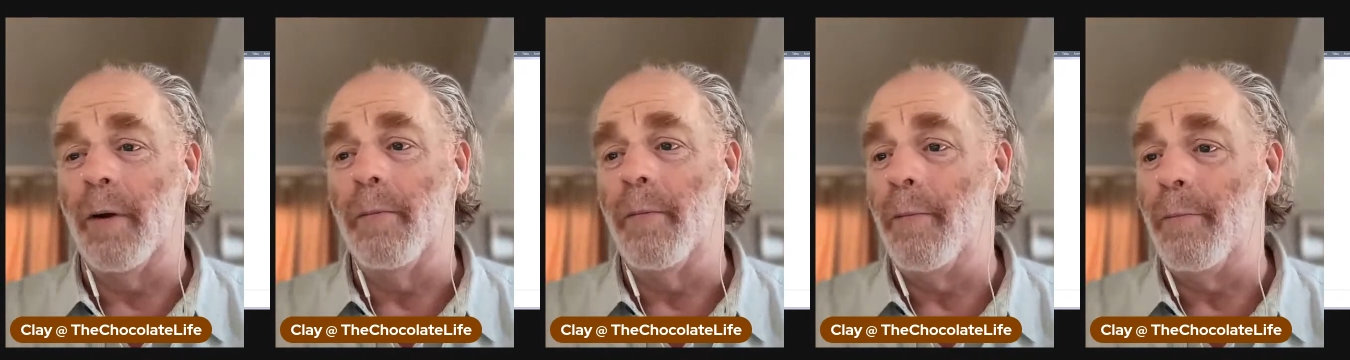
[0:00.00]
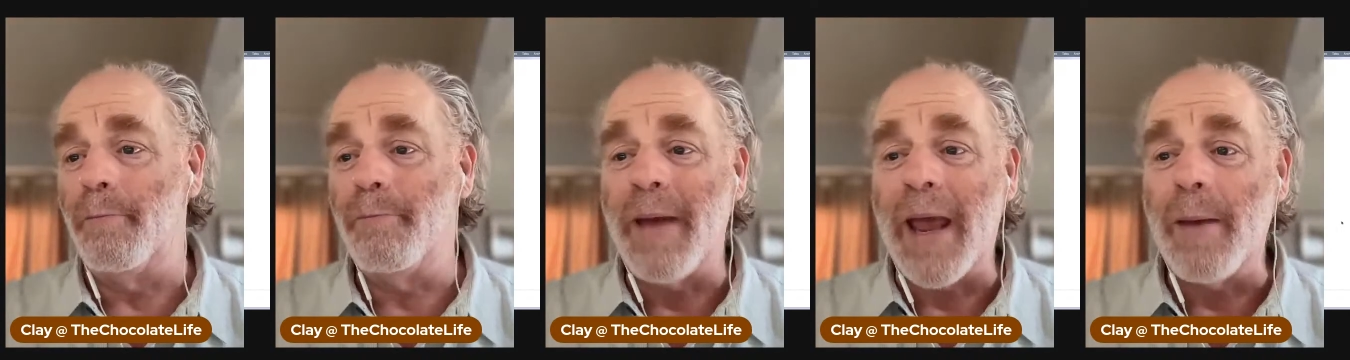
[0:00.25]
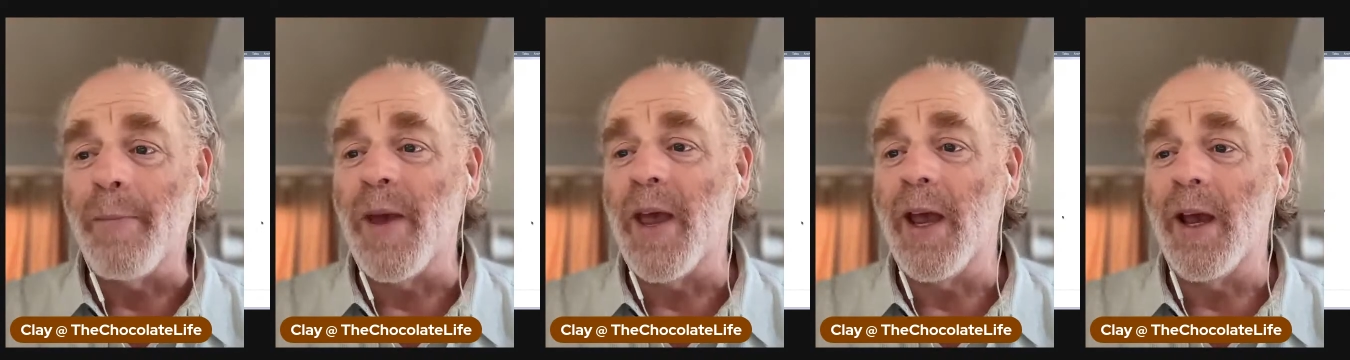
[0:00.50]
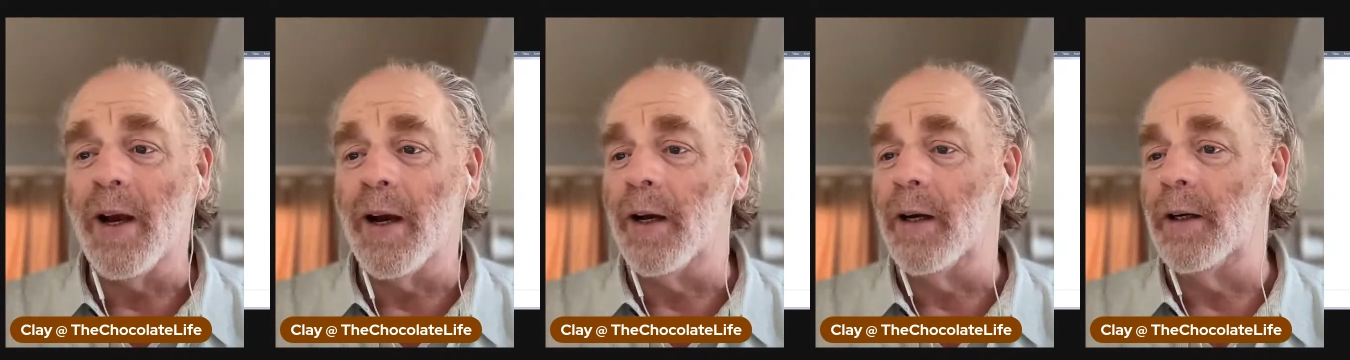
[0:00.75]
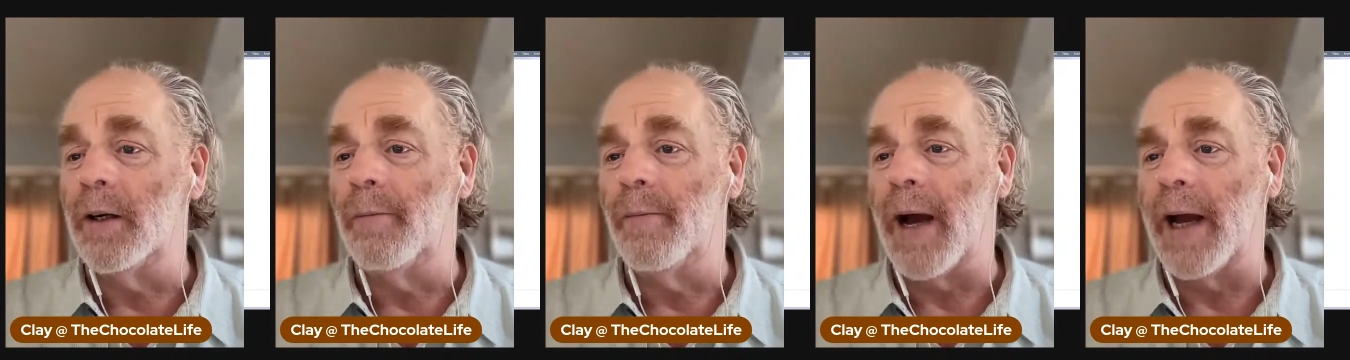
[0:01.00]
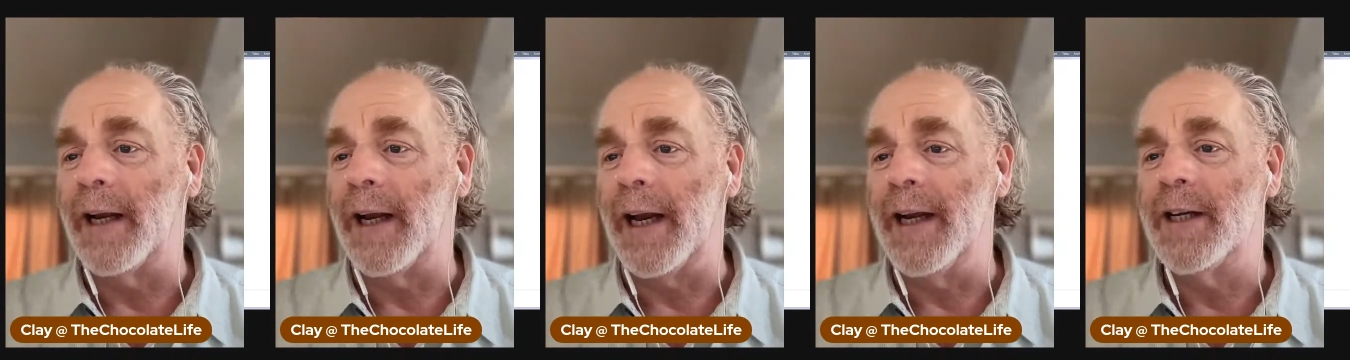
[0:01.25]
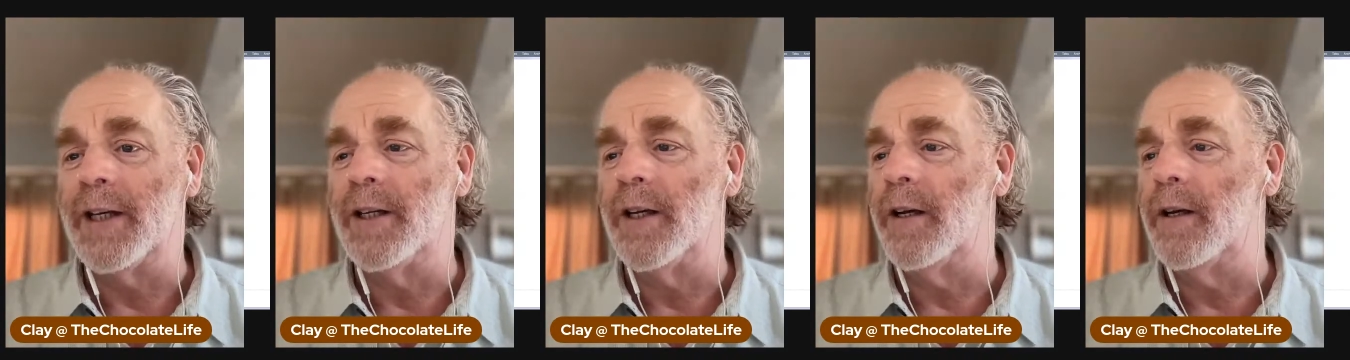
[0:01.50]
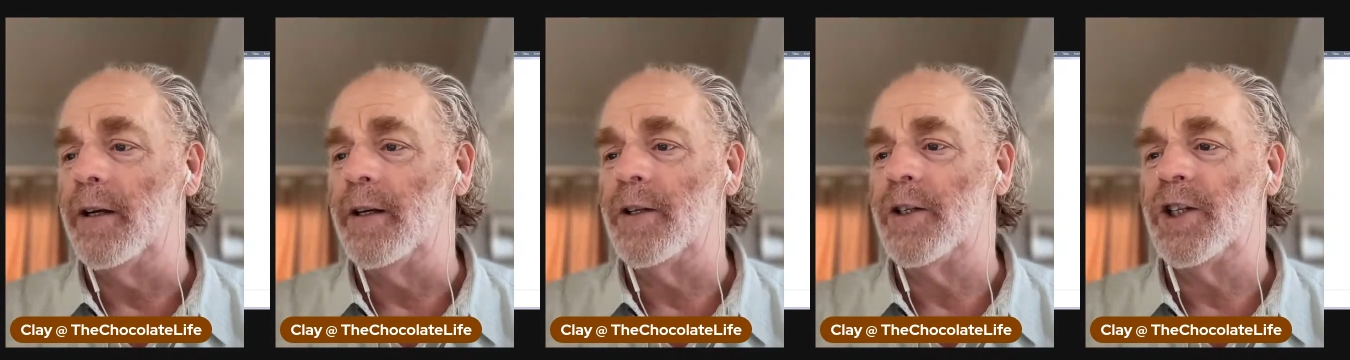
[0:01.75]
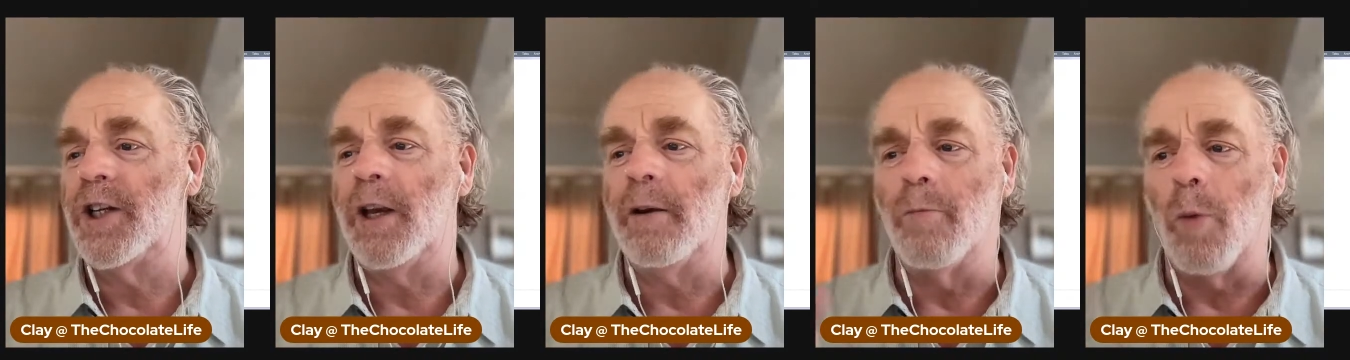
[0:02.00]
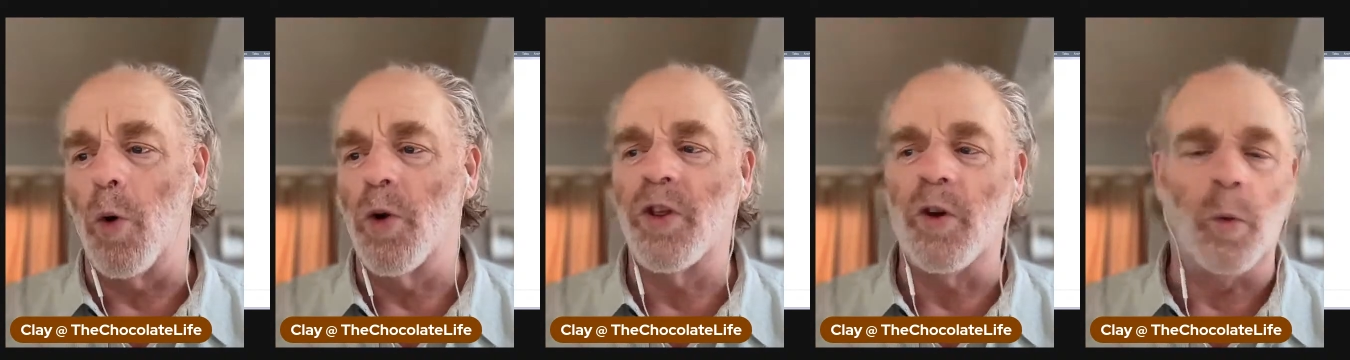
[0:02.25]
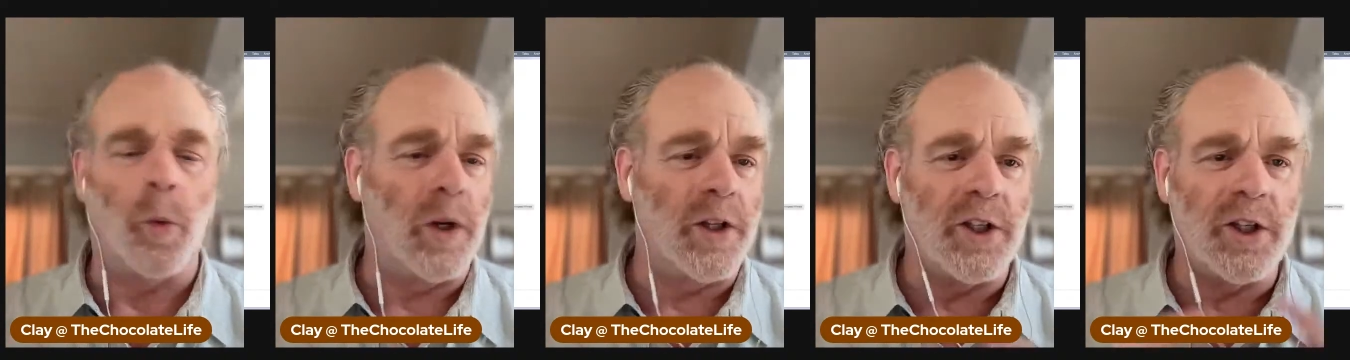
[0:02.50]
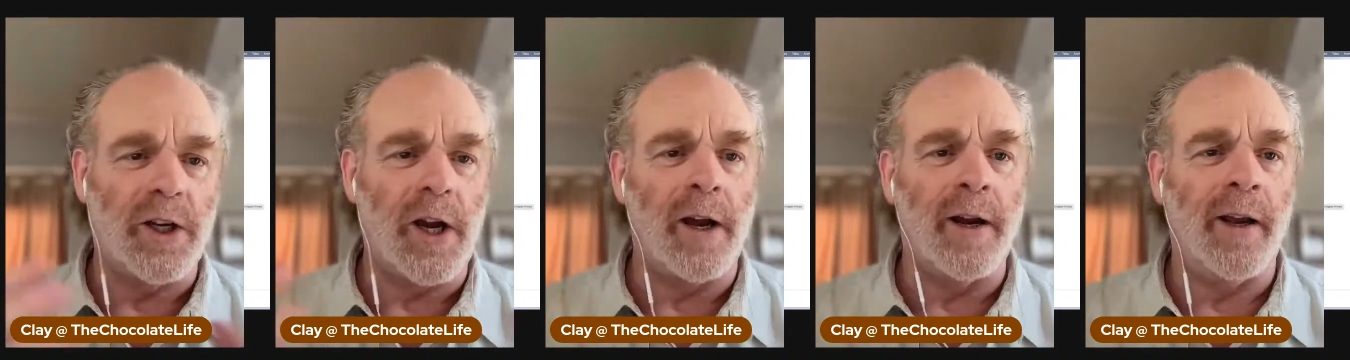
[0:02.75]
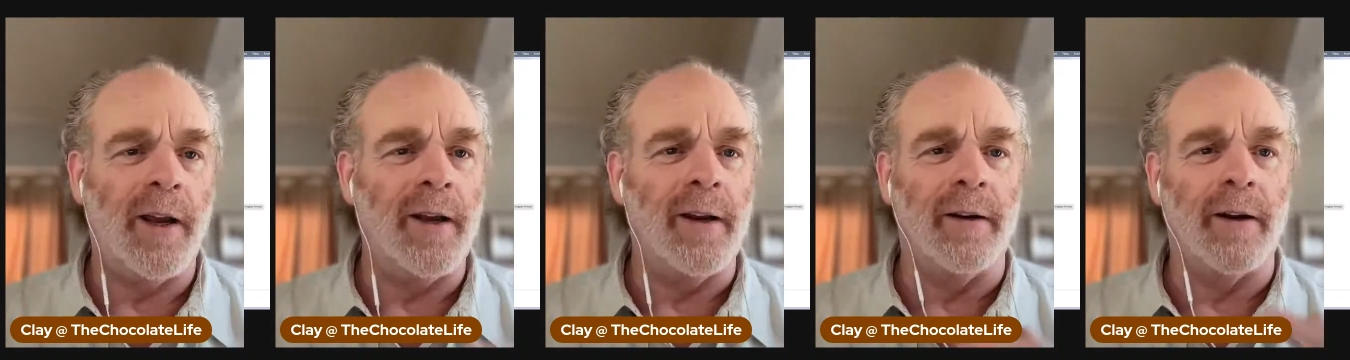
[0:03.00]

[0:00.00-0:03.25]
maybe I'd like to see more than one study,